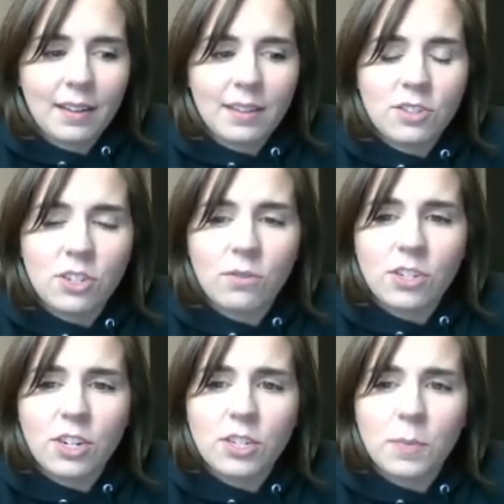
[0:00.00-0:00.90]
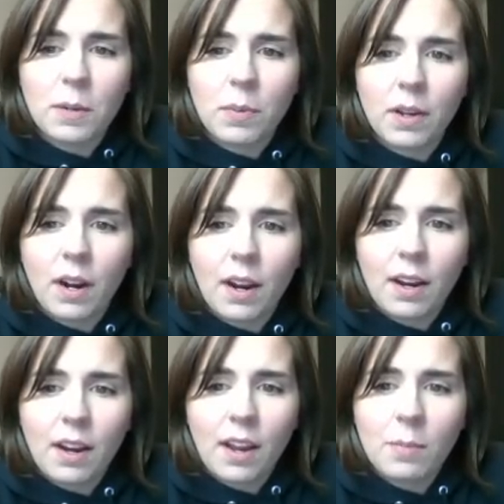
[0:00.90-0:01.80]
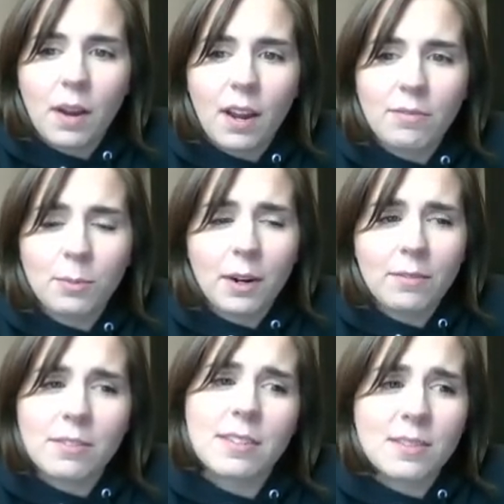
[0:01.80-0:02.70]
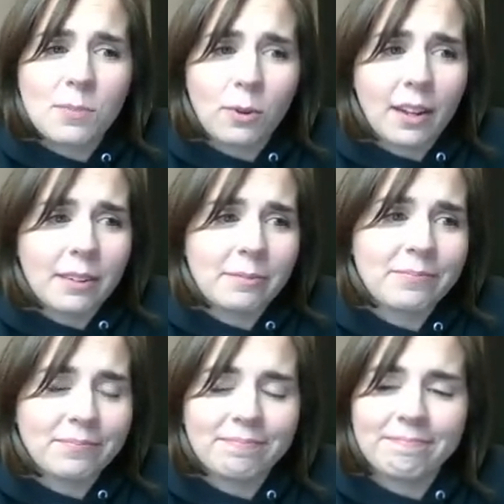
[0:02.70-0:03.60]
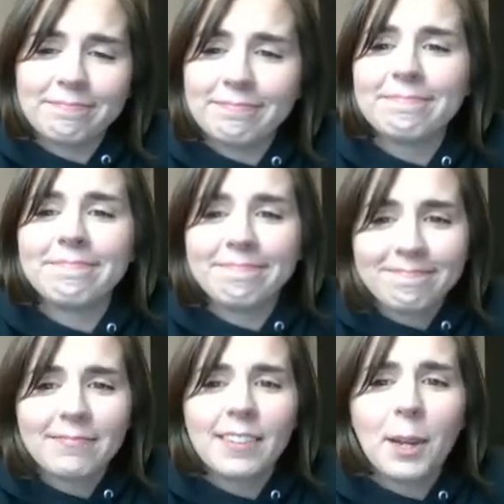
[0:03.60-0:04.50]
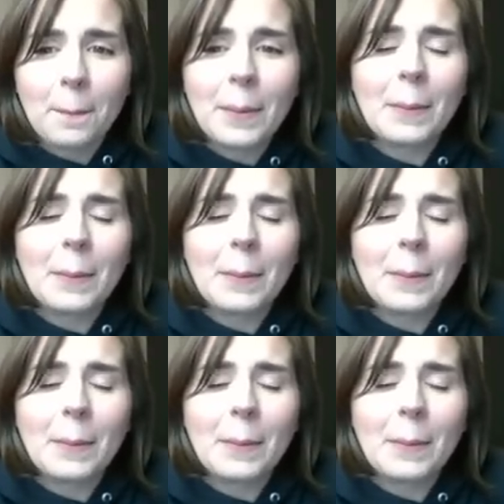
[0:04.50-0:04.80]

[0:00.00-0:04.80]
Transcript: Don't judge me, but I had pie for breakfast this morning. Yep.